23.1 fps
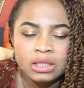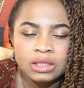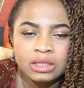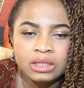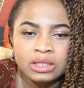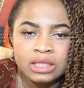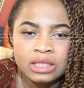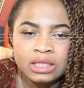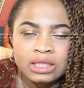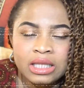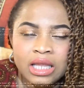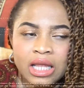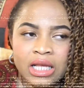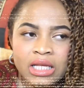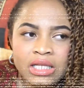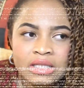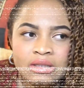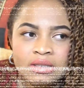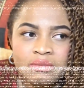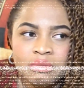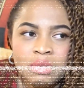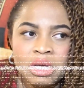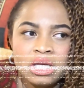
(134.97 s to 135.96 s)
These
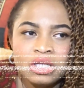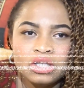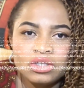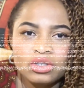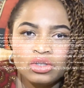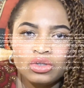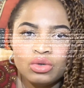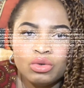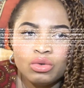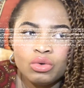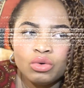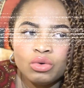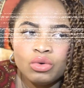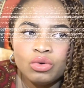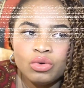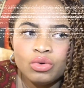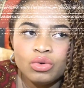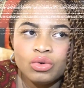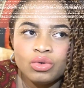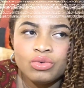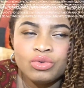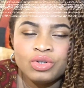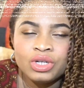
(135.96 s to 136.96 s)
things makes you
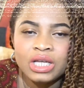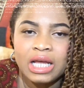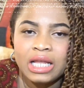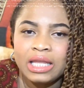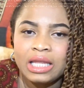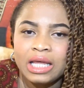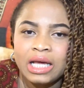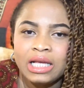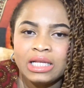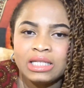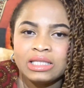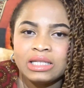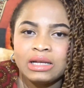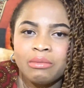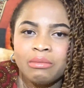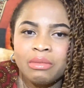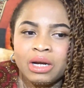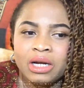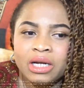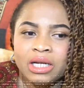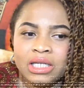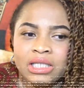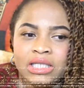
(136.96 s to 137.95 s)
realize that
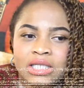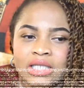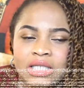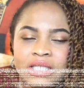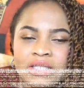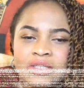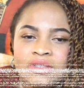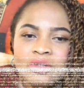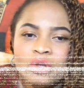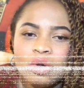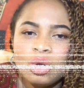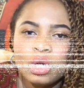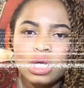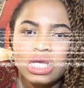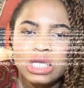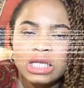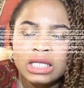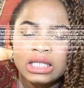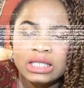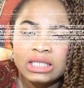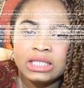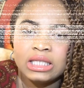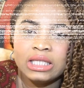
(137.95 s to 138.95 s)
marriage is not
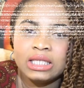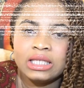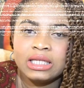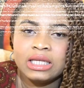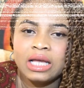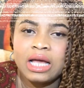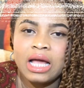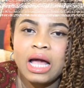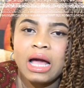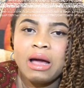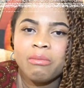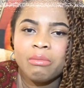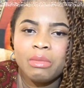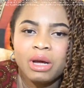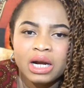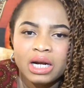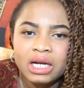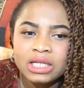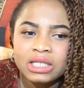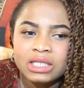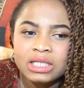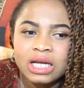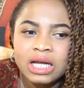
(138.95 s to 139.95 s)
easy, and
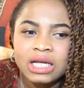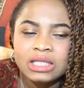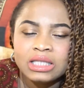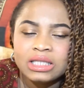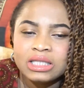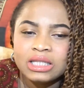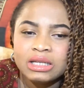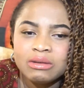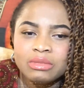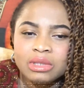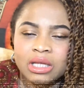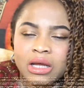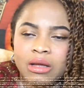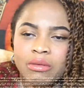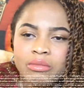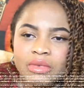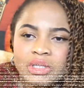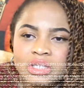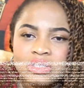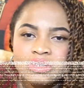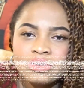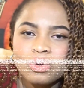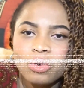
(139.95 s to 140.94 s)
marriage at the same time
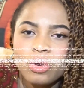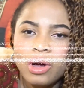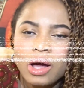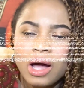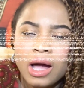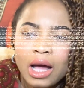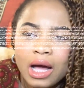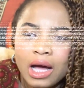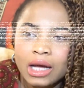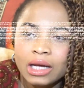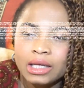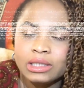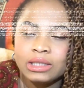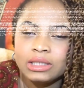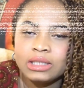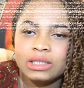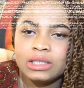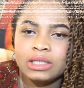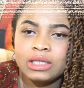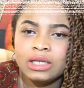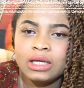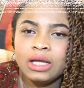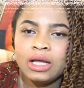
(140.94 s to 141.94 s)
is not hard.
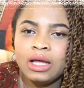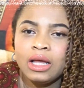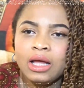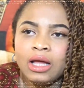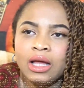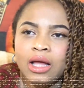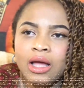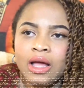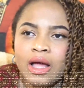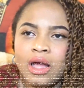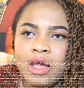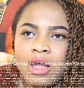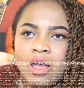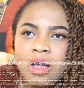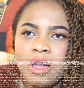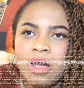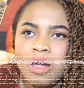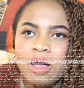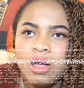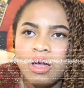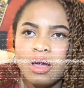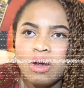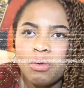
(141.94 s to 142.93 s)

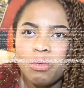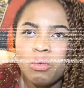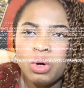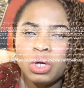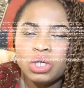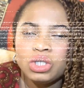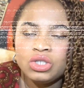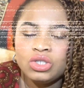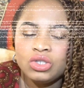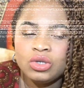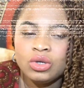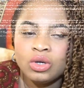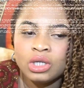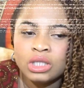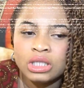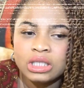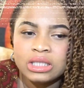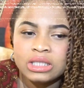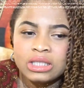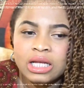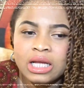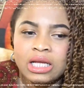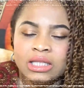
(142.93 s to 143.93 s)
Once you
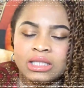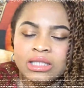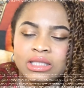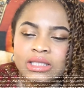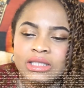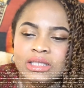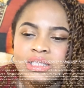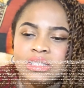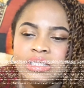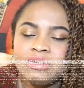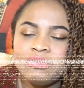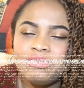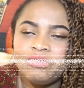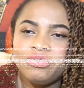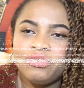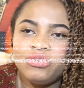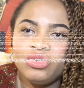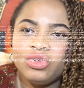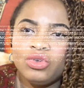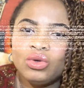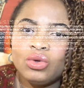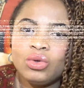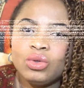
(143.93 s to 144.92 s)
understand
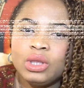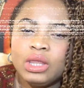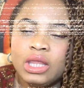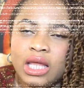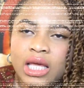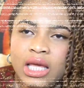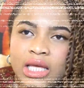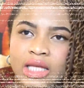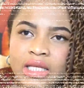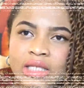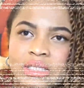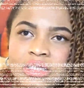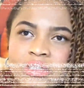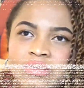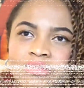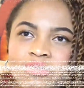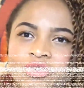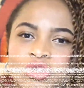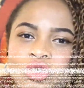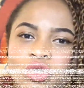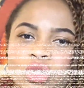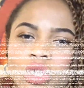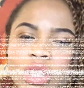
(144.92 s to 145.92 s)
few things,
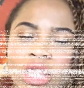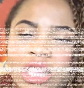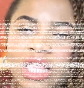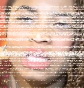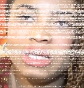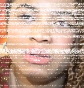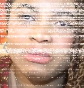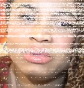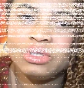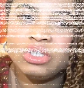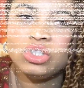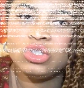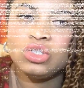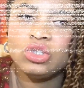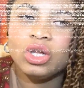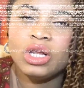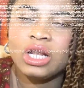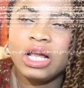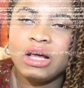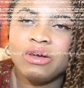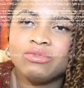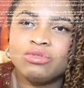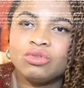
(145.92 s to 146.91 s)
few tips, you don't
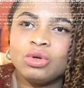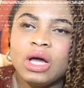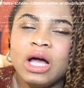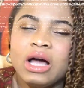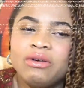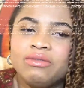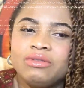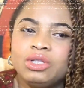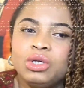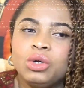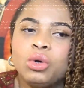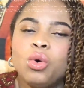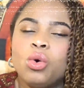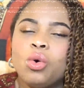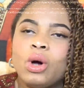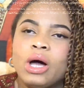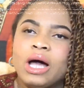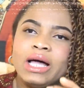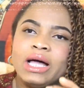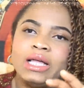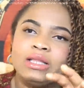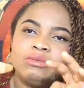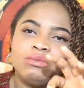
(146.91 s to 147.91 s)
have to have the whole
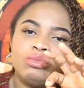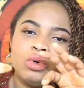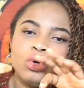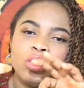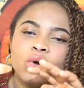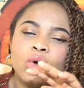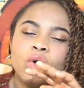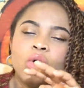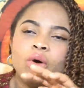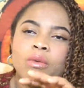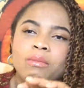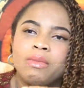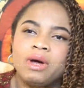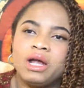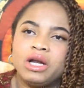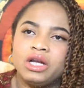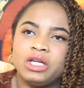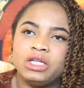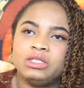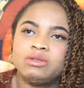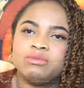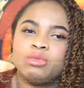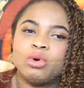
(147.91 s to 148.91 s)
handbook on
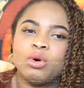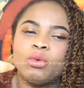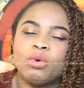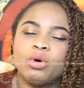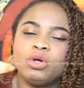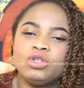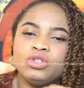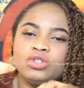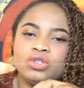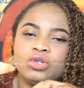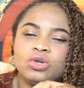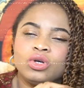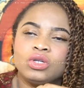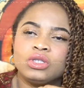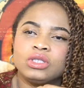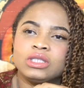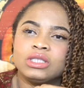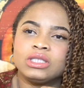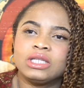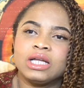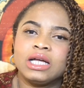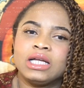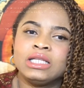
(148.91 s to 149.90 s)
marriage, but once you
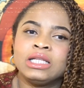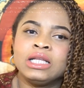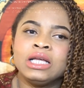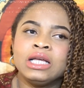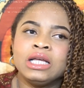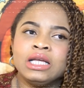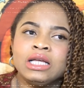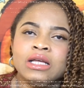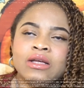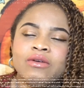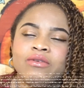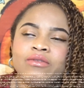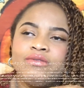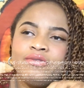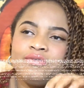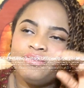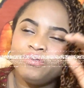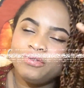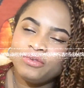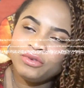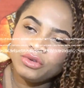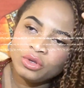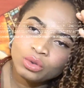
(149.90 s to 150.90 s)
understand
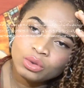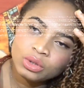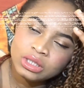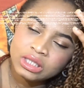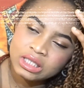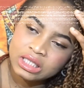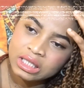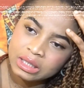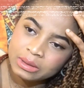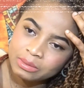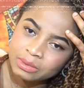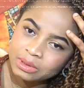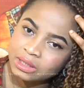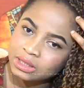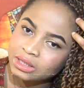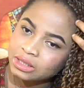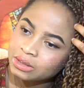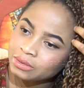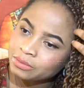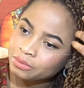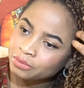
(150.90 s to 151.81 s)
few tips